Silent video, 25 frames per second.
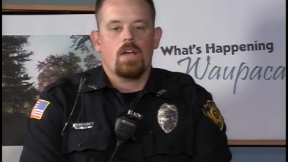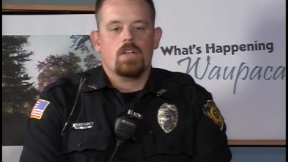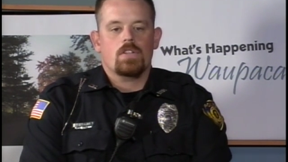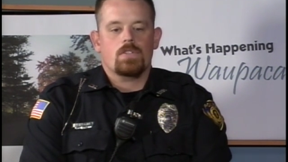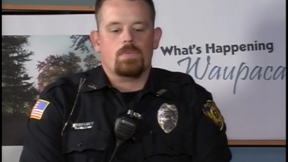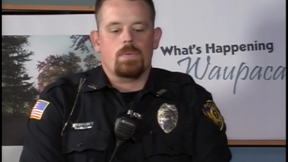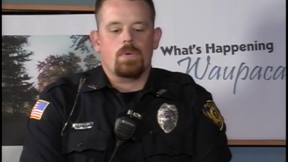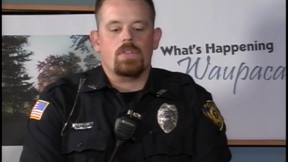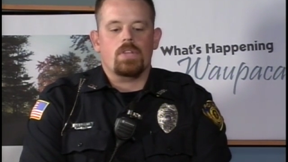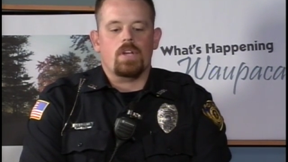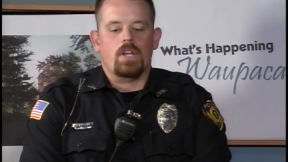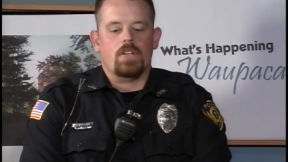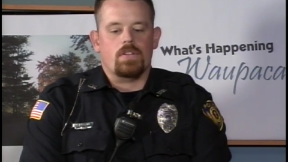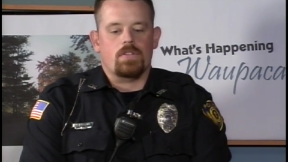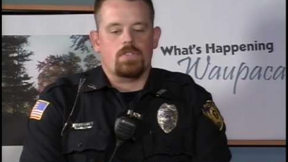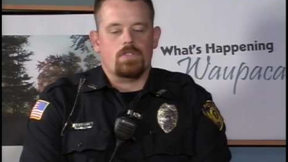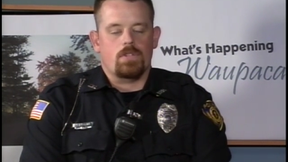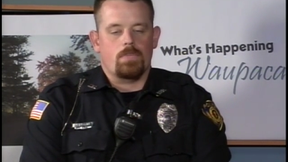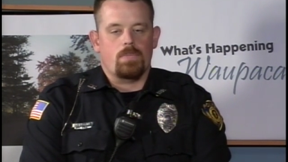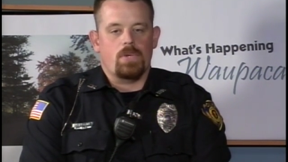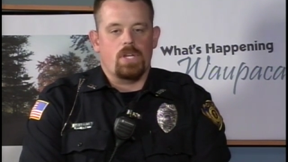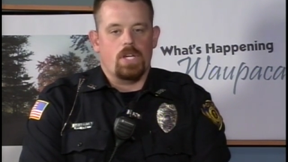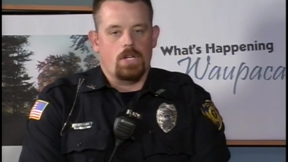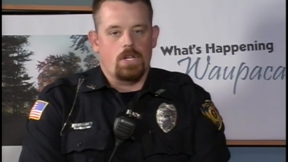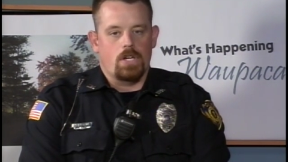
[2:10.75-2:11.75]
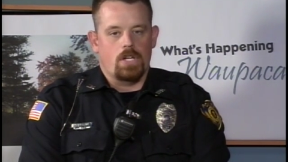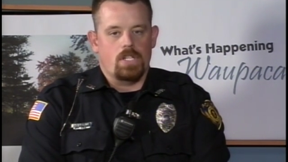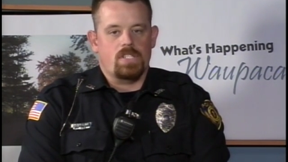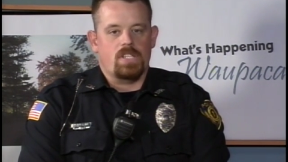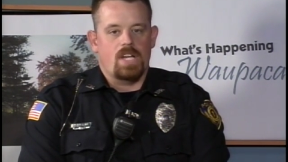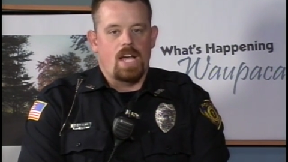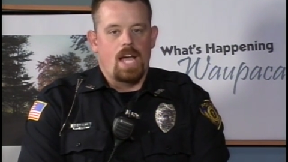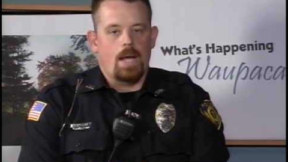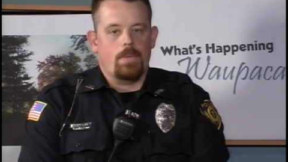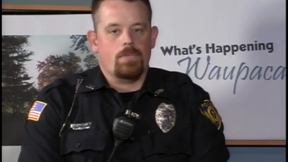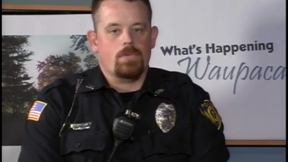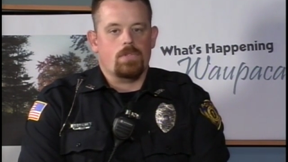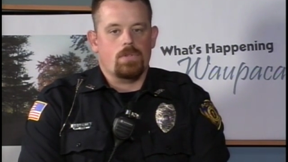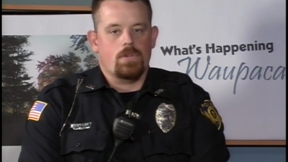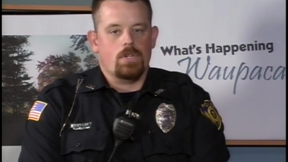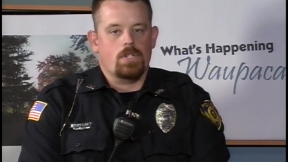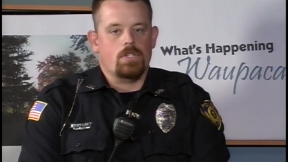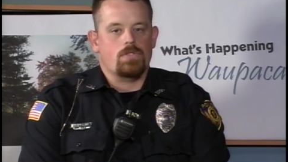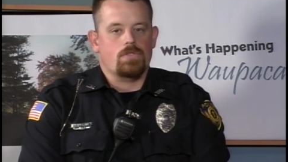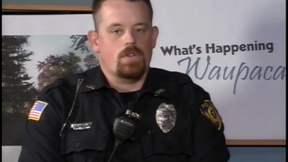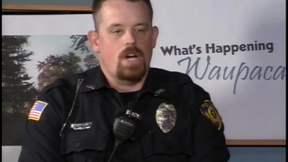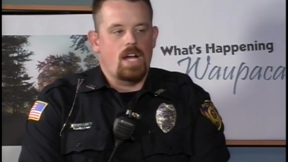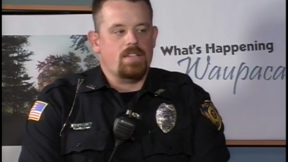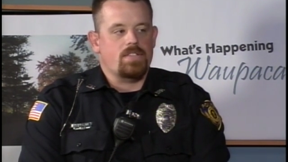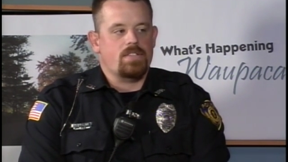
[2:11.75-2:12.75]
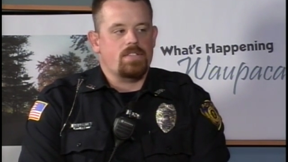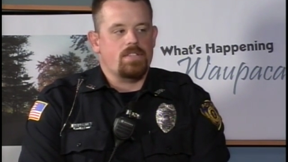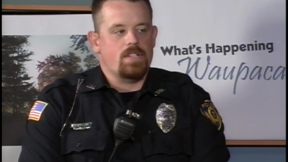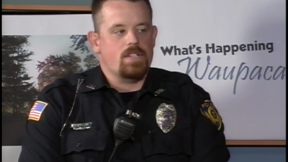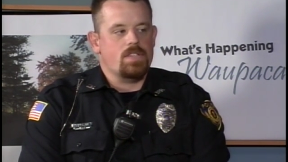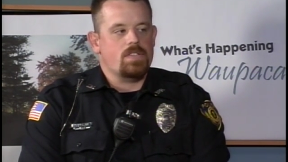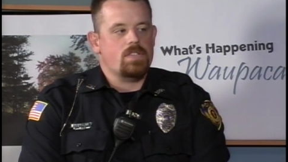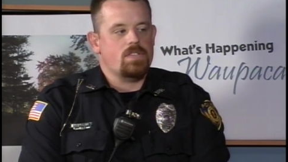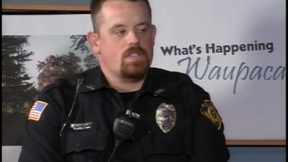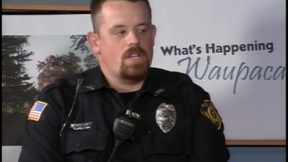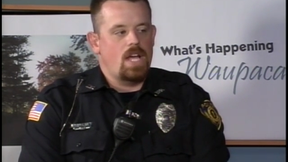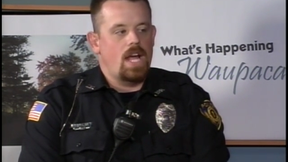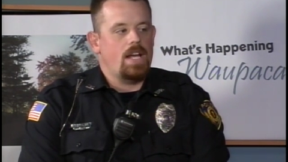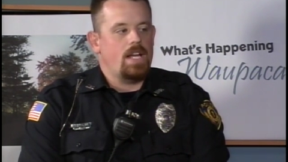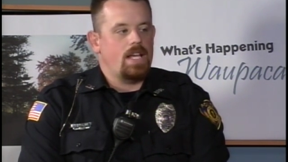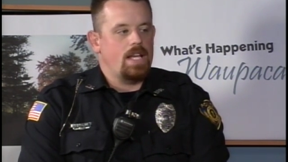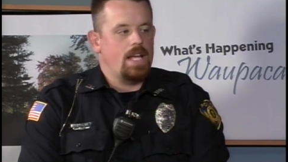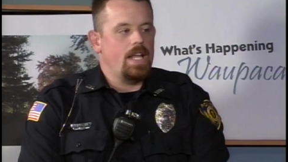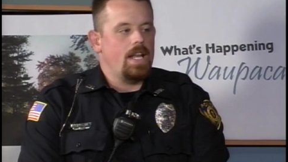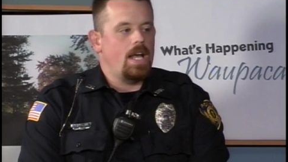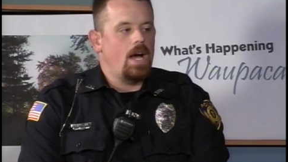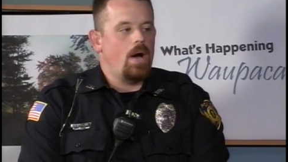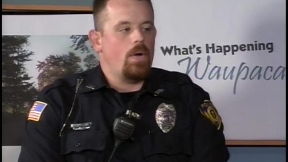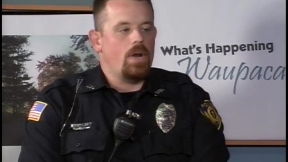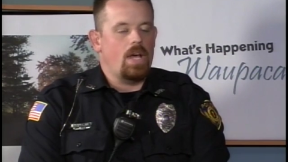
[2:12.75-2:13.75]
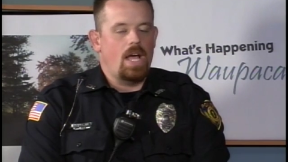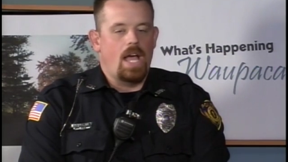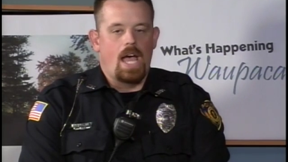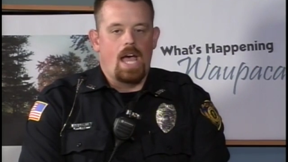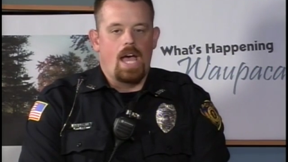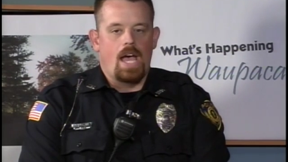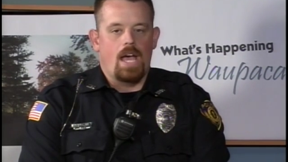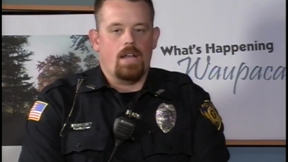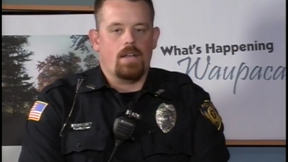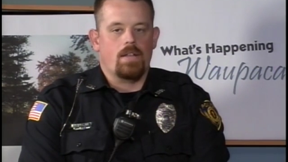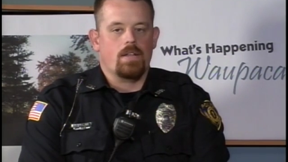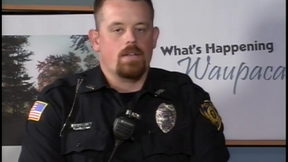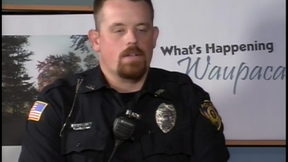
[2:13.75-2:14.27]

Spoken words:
So we thought this would be a good time to address this, trying to get out ahead.